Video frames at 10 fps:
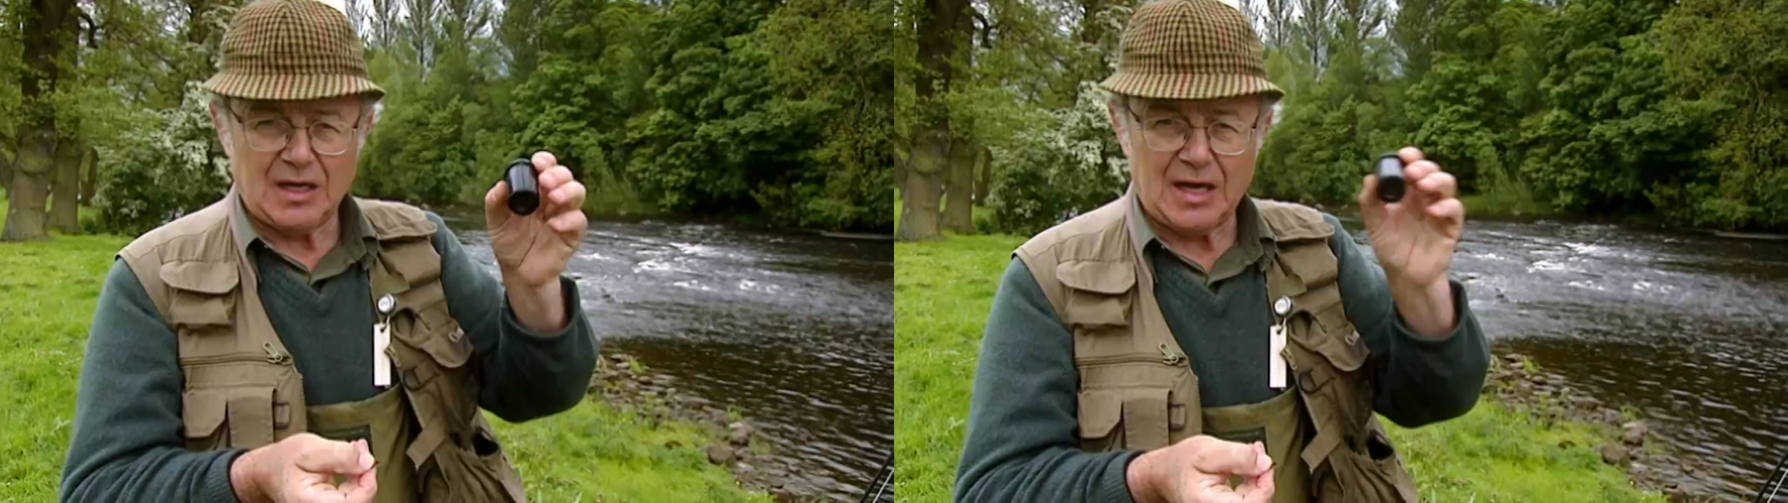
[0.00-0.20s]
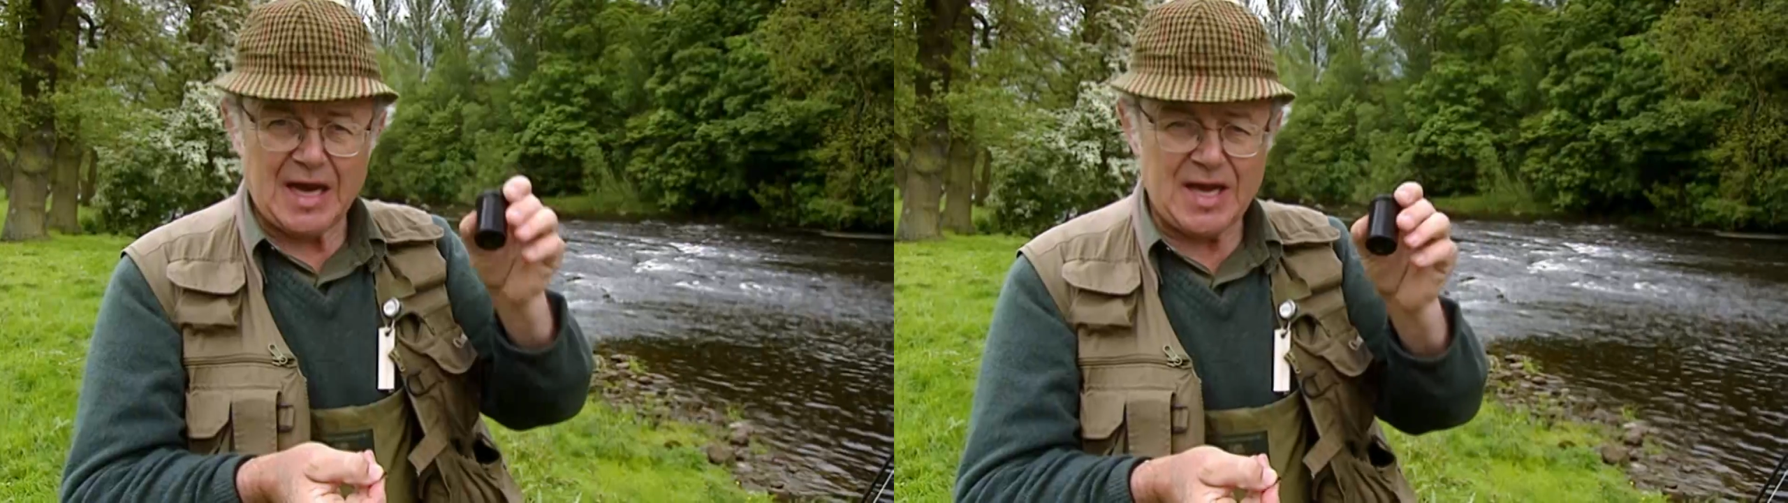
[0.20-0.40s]

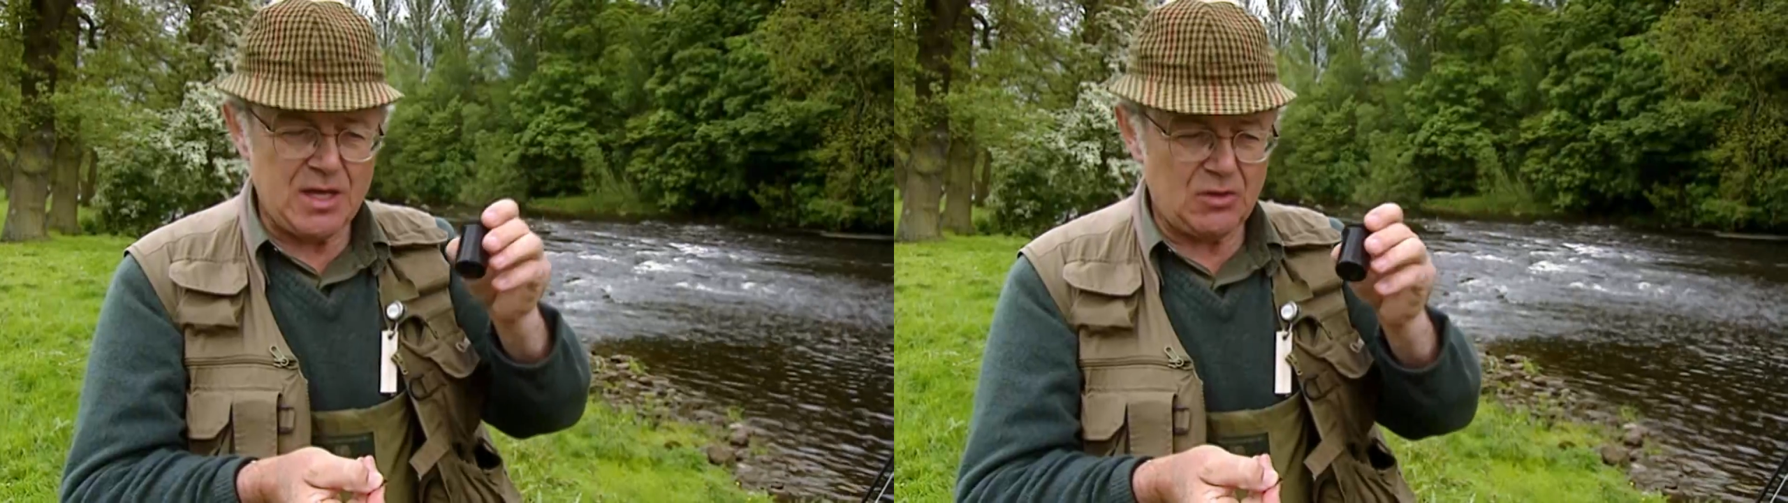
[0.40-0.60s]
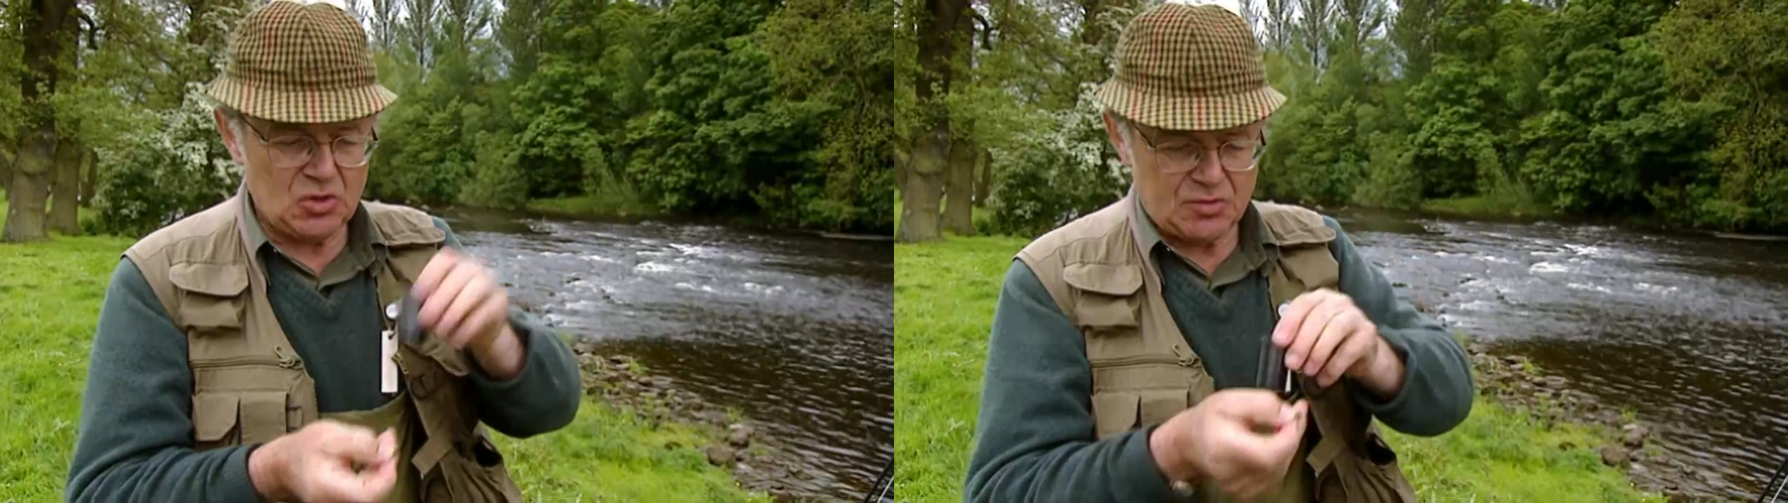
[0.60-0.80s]
I
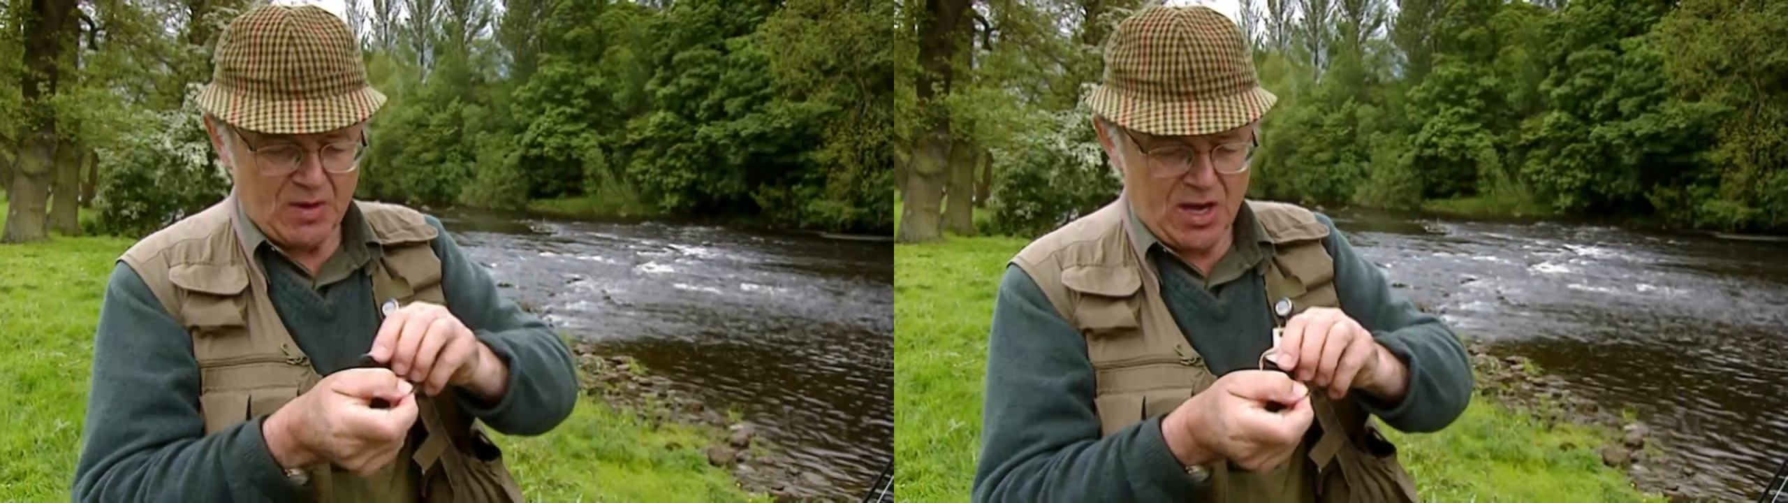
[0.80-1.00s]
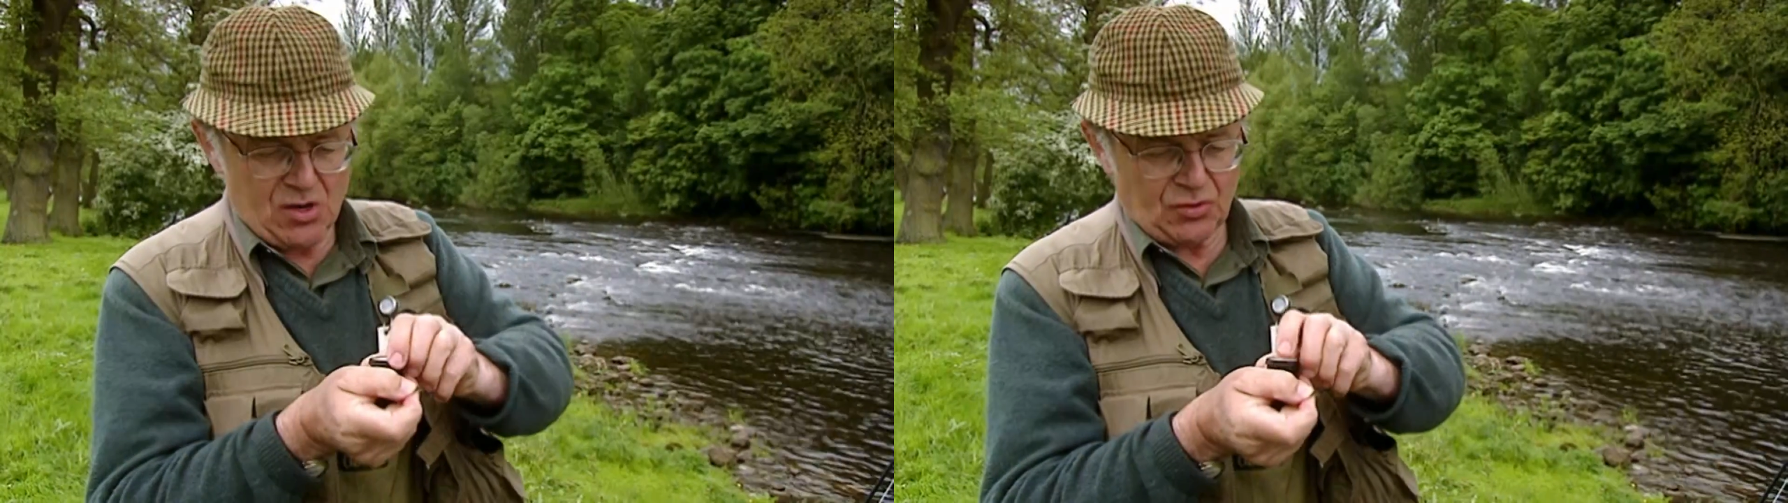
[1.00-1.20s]
use
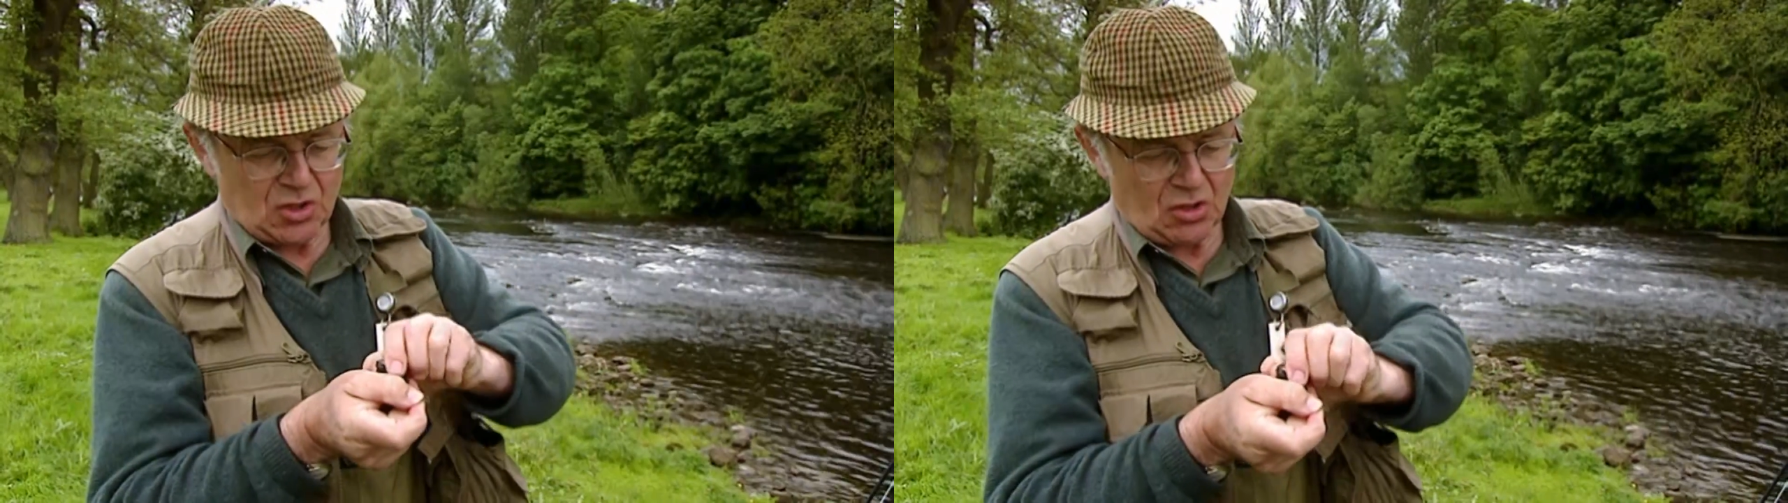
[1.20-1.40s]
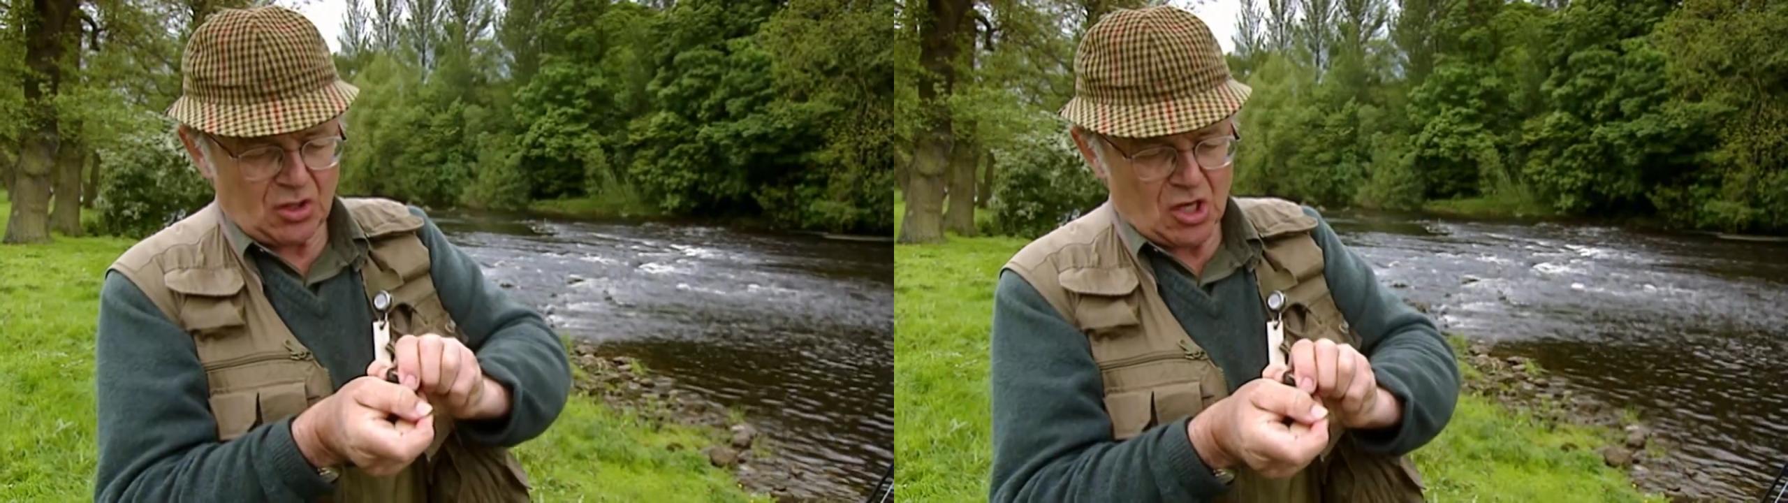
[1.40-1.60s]
my own
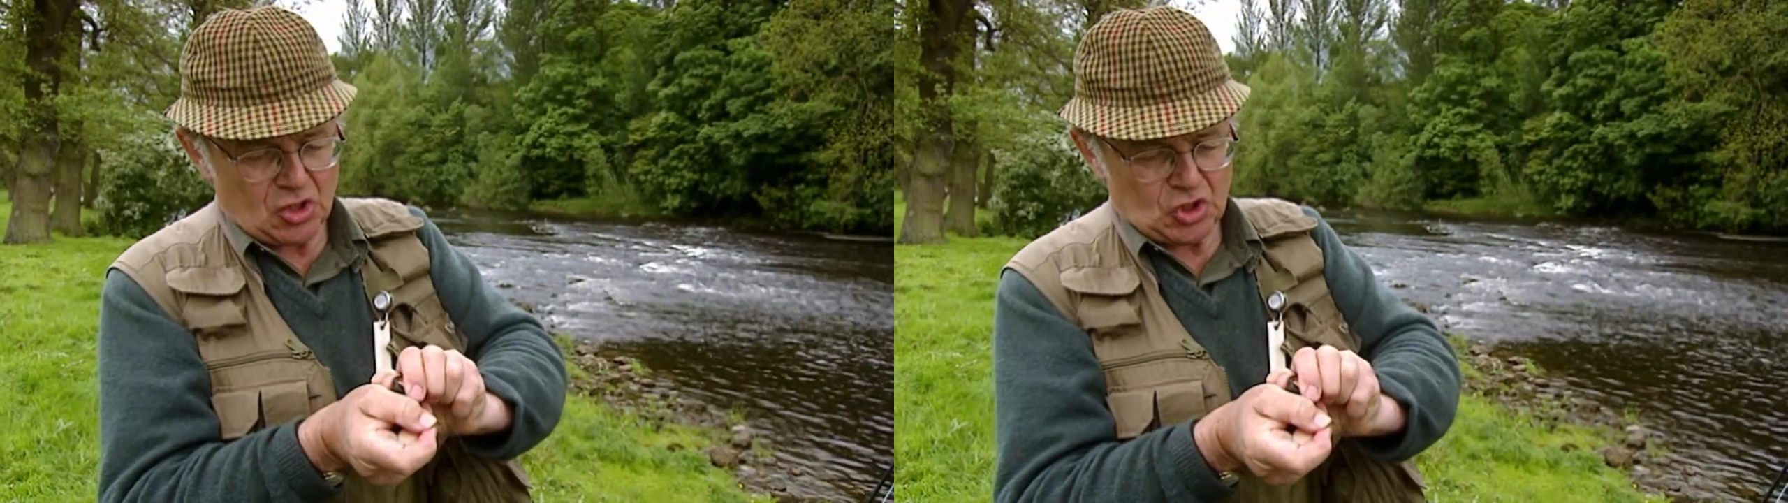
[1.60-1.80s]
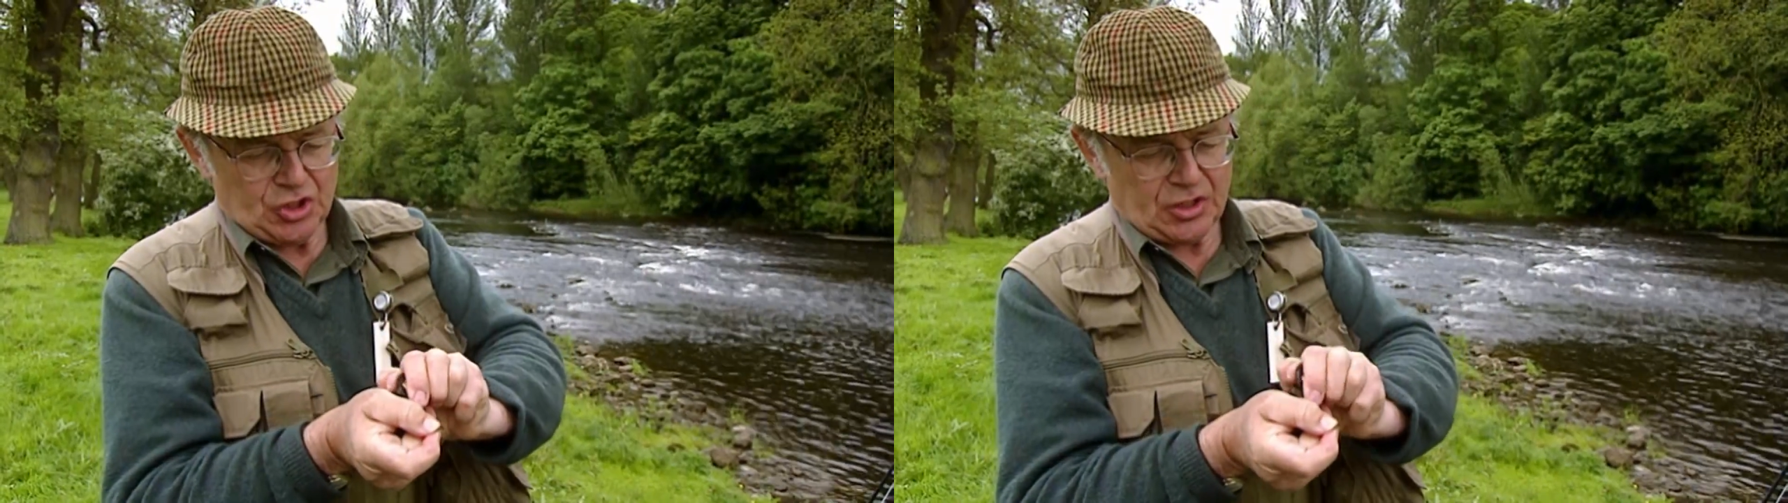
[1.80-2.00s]

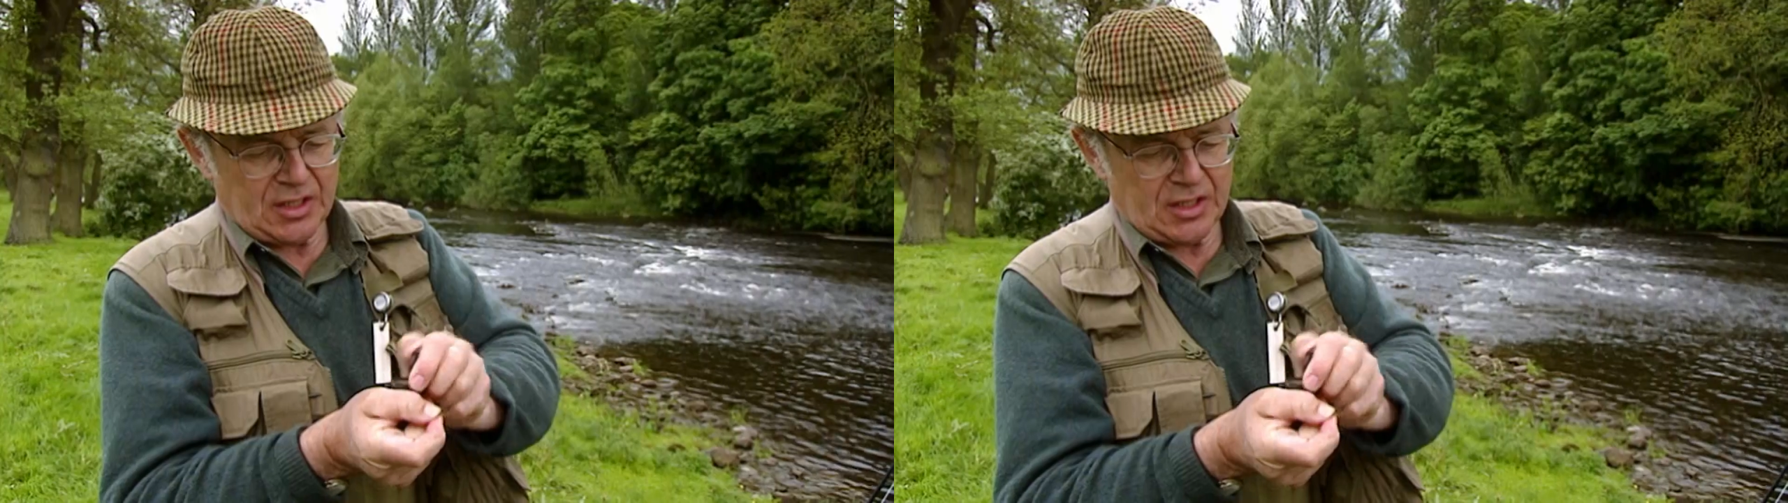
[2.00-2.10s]
concoction,